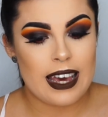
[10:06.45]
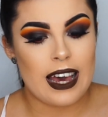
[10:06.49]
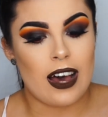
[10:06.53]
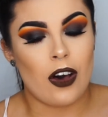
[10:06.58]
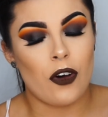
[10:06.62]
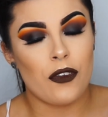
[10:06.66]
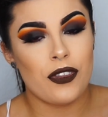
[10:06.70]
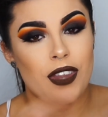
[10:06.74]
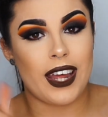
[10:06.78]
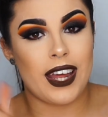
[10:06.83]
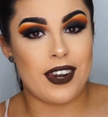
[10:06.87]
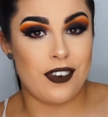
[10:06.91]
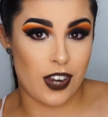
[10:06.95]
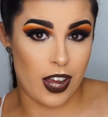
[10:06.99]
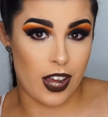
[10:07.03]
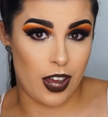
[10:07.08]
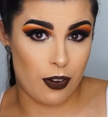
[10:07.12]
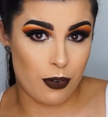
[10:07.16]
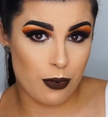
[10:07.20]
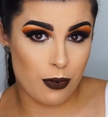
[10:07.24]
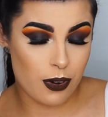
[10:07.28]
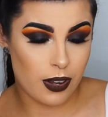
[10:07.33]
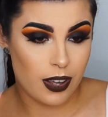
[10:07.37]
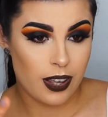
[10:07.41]
On that
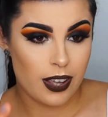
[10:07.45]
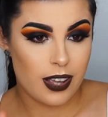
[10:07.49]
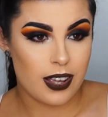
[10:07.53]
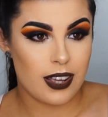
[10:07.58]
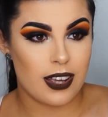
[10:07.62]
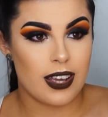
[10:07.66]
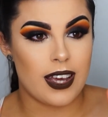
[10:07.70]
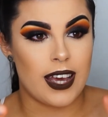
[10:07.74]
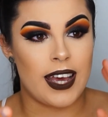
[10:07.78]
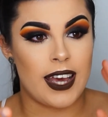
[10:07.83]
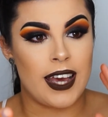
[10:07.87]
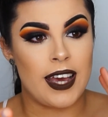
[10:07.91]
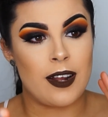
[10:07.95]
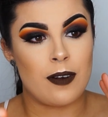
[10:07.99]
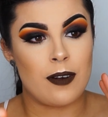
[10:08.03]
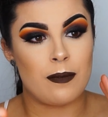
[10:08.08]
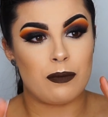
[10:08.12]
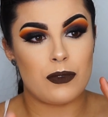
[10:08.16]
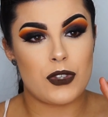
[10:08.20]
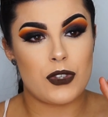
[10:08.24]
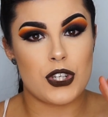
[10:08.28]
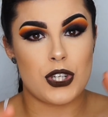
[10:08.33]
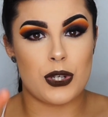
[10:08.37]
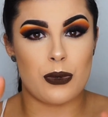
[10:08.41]
note,
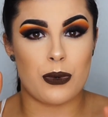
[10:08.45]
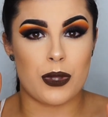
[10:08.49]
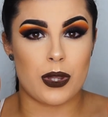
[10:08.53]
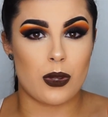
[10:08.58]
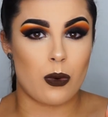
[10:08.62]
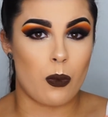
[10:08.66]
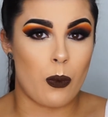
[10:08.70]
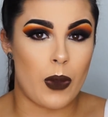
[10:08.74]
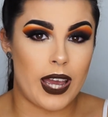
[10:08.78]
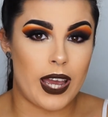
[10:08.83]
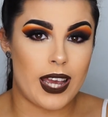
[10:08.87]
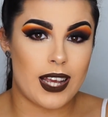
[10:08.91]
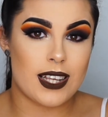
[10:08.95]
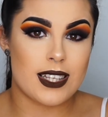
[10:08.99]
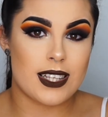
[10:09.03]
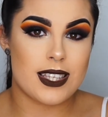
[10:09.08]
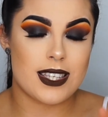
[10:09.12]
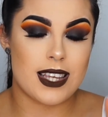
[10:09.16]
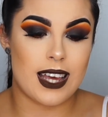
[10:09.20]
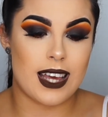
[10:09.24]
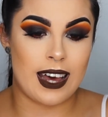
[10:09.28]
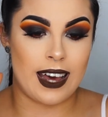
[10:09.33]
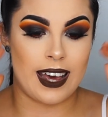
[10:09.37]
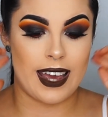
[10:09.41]
to do with the
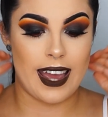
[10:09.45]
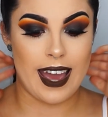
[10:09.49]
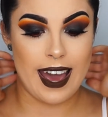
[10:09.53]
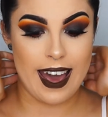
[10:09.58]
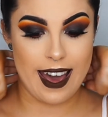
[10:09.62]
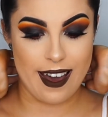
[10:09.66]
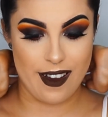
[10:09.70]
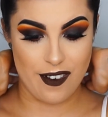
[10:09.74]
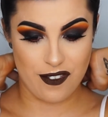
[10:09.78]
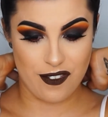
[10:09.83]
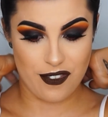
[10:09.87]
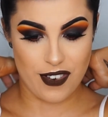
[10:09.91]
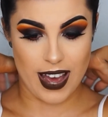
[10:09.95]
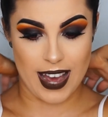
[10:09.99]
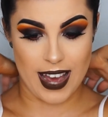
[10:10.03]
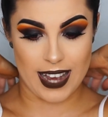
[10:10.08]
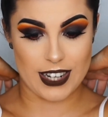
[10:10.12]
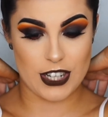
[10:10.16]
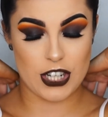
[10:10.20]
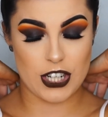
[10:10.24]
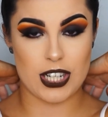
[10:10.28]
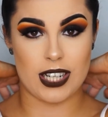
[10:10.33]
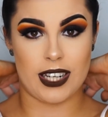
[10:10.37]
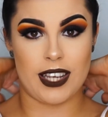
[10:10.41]
wigs, I have
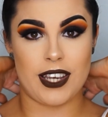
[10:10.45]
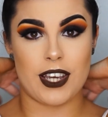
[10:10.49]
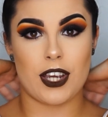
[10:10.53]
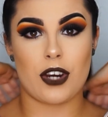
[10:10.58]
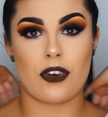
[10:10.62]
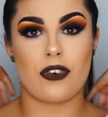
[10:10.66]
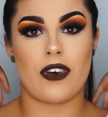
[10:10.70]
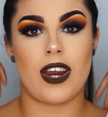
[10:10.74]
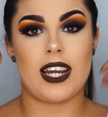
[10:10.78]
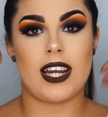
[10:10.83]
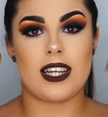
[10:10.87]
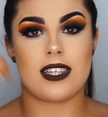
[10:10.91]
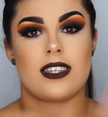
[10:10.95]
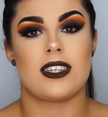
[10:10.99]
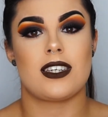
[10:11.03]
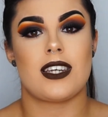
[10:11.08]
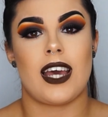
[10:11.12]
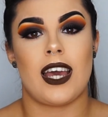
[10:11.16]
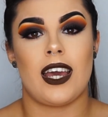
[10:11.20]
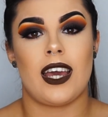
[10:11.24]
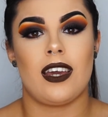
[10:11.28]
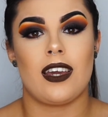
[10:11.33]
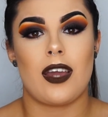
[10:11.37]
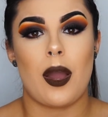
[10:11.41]
actually created
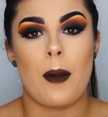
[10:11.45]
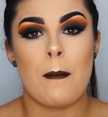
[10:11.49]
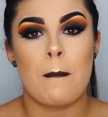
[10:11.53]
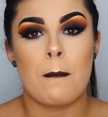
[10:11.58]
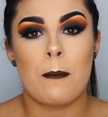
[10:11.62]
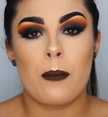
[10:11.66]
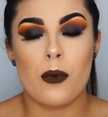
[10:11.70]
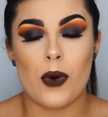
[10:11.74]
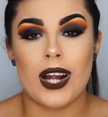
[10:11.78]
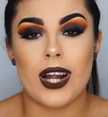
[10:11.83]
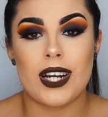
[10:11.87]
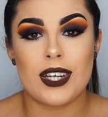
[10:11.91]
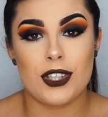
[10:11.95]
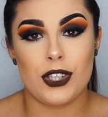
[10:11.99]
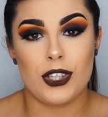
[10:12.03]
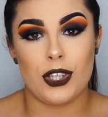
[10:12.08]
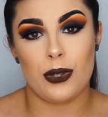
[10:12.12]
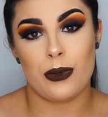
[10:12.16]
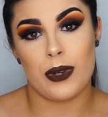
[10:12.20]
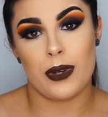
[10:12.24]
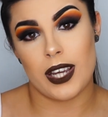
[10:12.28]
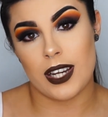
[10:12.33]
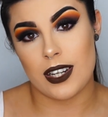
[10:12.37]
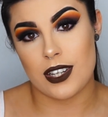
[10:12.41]
a brand
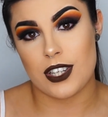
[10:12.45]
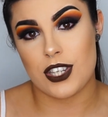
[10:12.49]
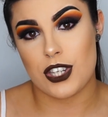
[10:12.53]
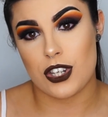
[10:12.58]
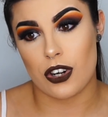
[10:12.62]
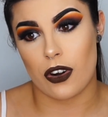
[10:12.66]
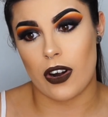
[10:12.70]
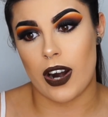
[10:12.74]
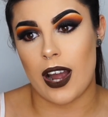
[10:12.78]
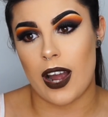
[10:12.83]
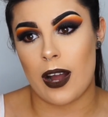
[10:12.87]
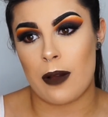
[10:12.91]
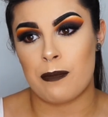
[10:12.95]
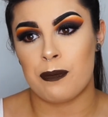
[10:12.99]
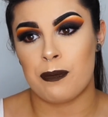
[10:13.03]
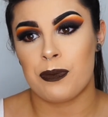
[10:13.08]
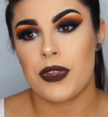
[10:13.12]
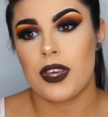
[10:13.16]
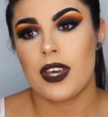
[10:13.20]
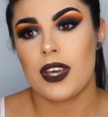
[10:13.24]
new Instagram,